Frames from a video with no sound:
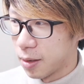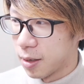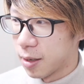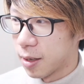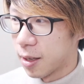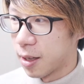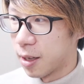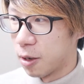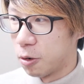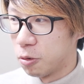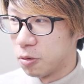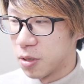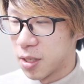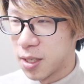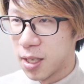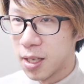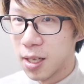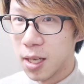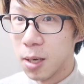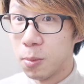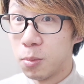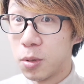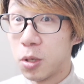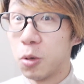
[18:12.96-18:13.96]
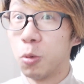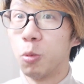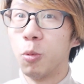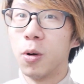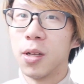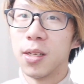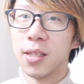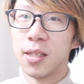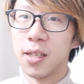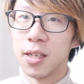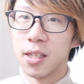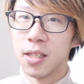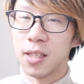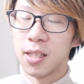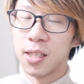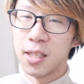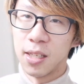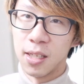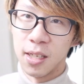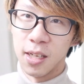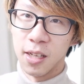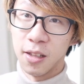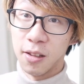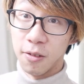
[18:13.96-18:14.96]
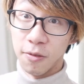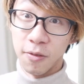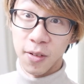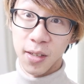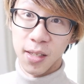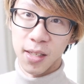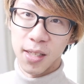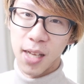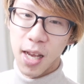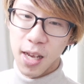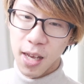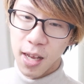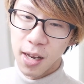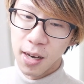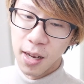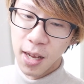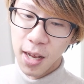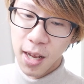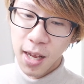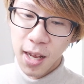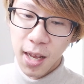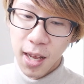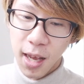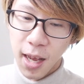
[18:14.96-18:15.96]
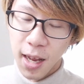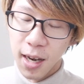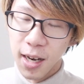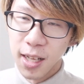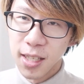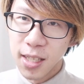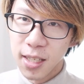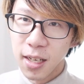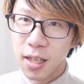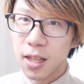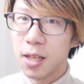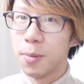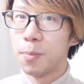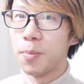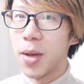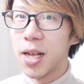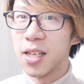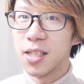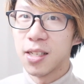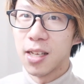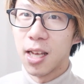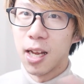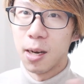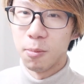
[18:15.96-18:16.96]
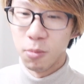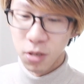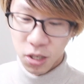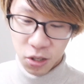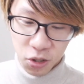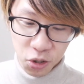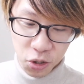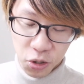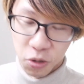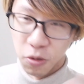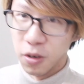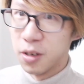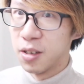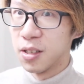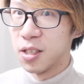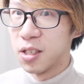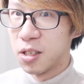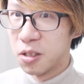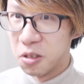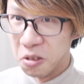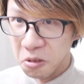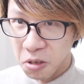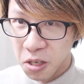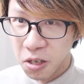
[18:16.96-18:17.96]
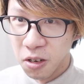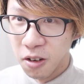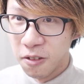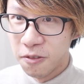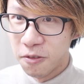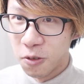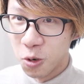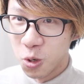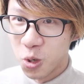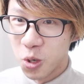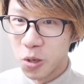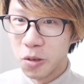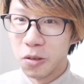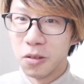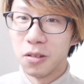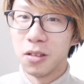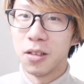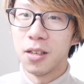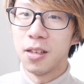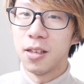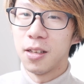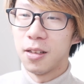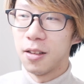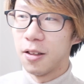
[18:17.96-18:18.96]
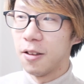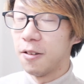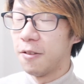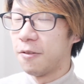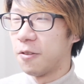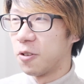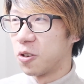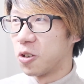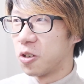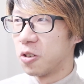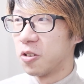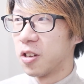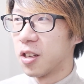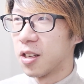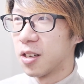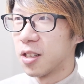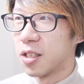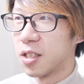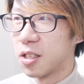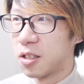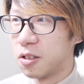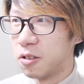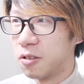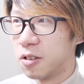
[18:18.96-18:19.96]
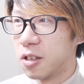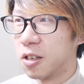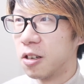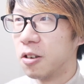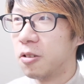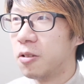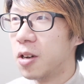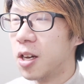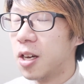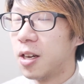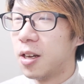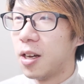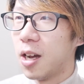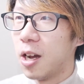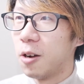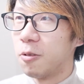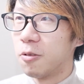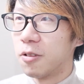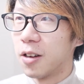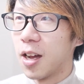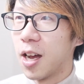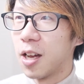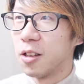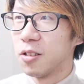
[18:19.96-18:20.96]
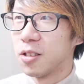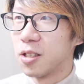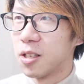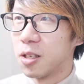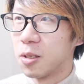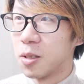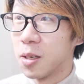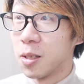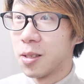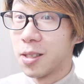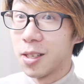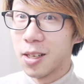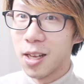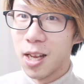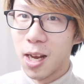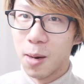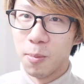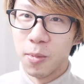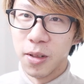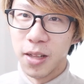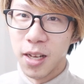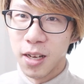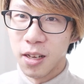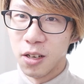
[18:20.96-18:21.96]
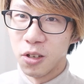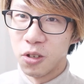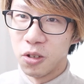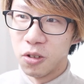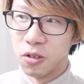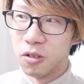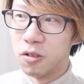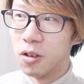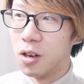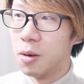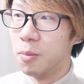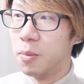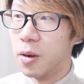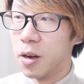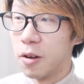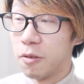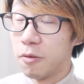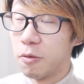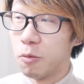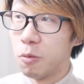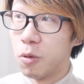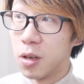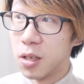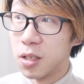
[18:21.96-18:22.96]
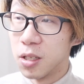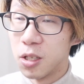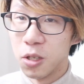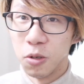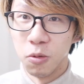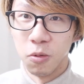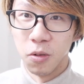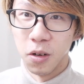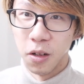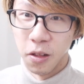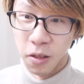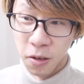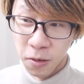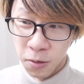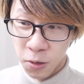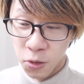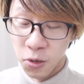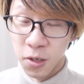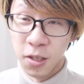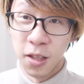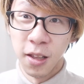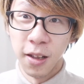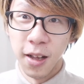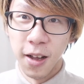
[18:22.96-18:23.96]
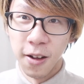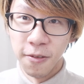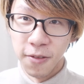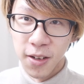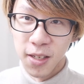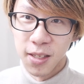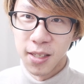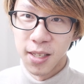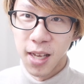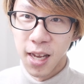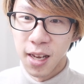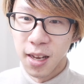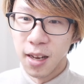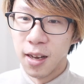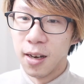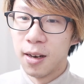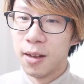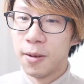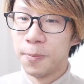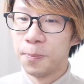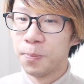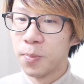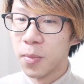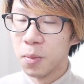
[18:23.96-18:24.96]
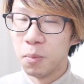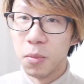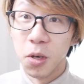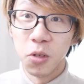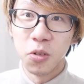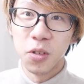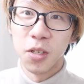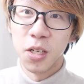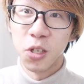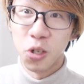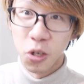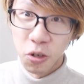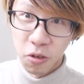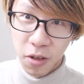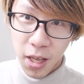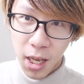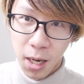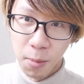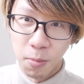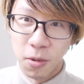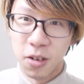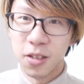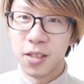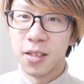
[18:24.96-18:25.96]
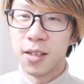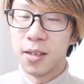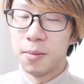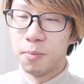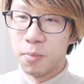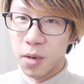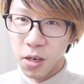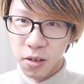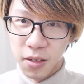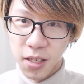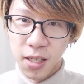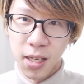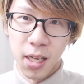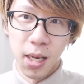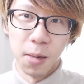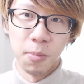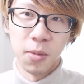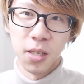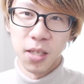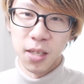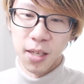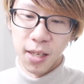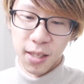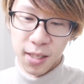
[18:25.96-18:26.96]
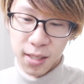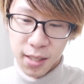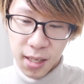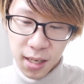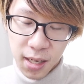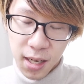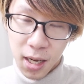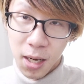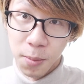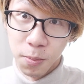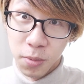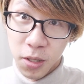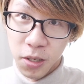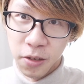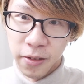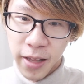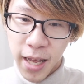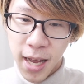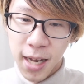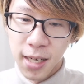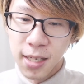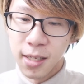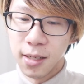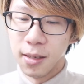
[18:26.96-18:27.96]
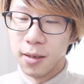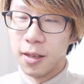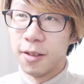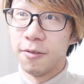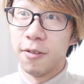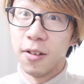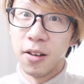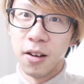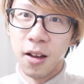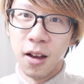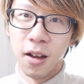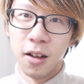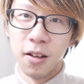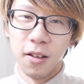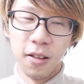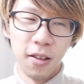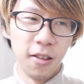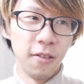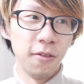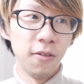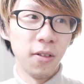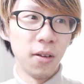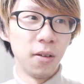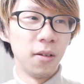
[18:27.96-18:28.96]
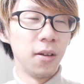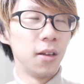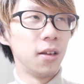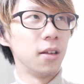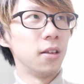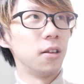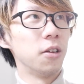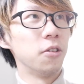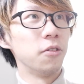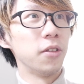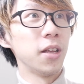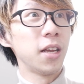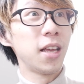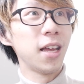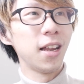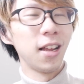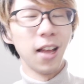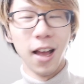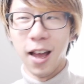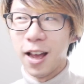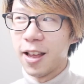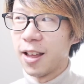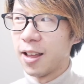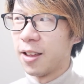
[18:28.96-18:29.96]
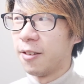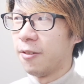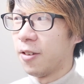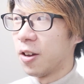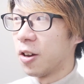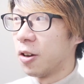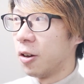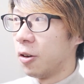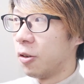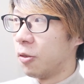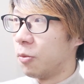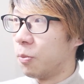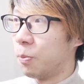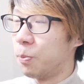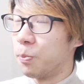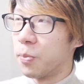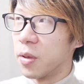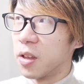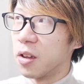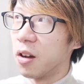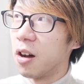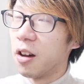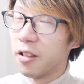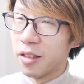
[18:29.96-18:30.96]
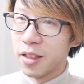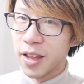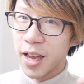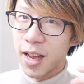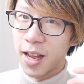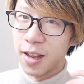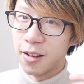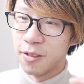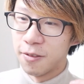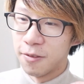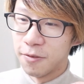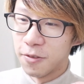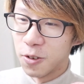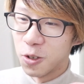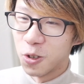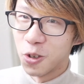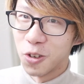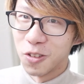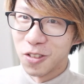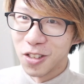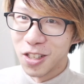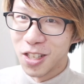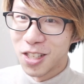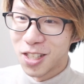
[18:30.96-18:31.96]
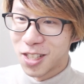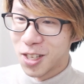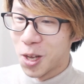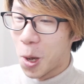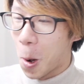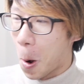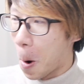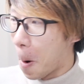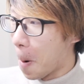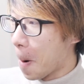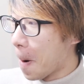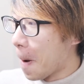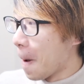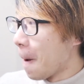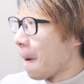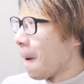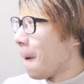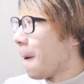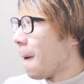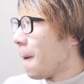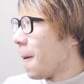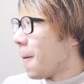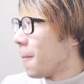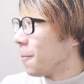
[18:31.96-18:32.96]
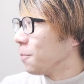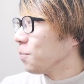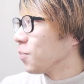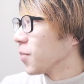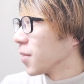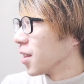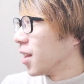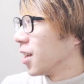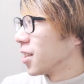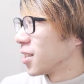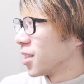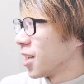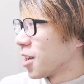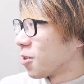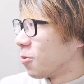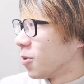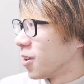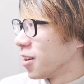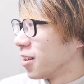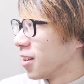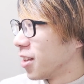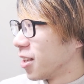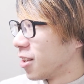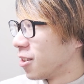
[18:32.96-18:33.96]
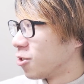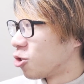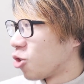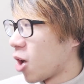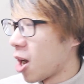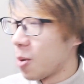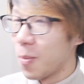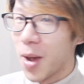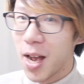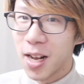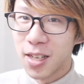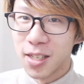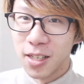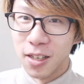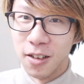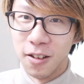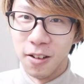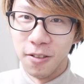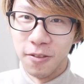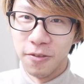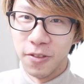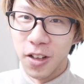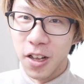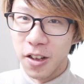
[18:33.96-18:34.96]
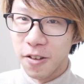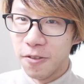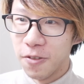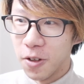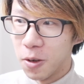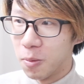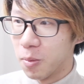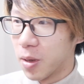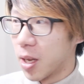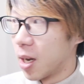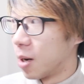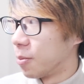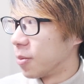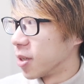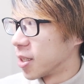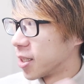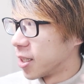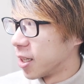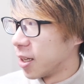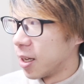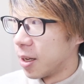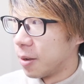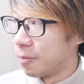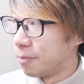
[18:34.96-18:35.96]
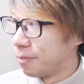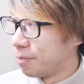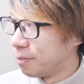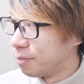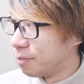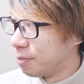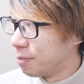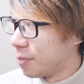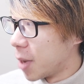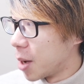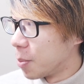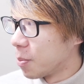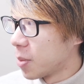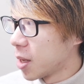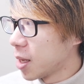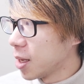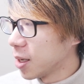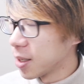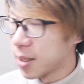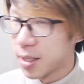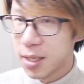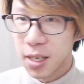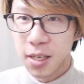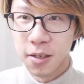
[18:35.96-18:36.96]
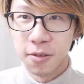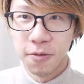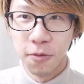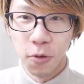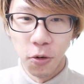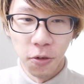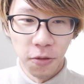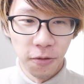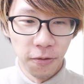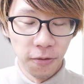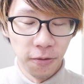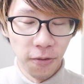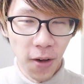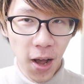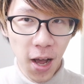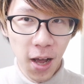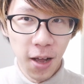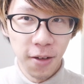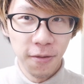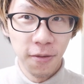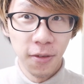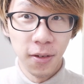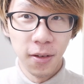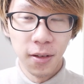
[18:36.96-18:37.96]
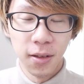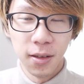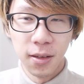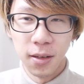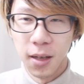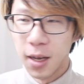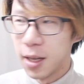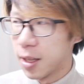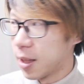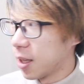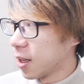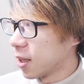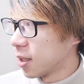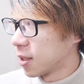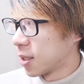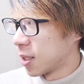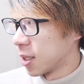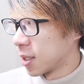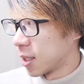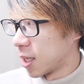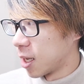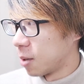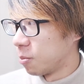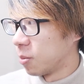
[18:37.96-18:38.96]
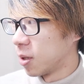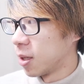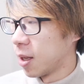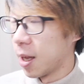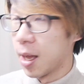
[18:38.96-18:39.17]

can only sync up to 1/60th of a second, and it's not the best camera to shoot in a studio, unfortunately. If you're shooting in a studio, I would highly suggest a camera that can shoot above 1/200th of a second. Most digital cameras, mirrorless cameras, can sync up to that, no, they can even go beyond that, unfortunately. So that's like one of the drawbacks of like film cameras. The Mamiya 645, I think it's the same,